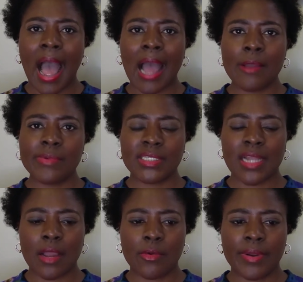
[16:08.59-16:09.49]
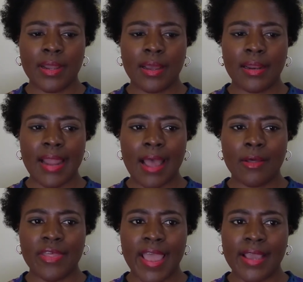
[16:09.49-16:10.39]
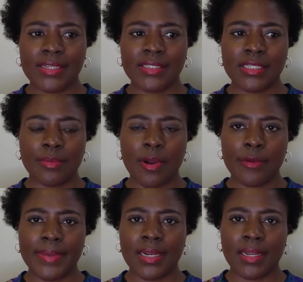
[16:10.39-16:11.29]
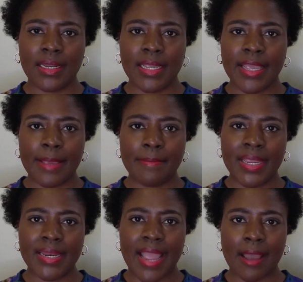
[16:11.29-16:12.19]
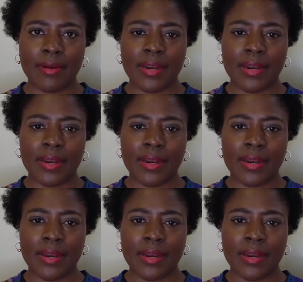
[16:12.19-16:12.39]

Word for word: I was not going to allow that to permanently get me down.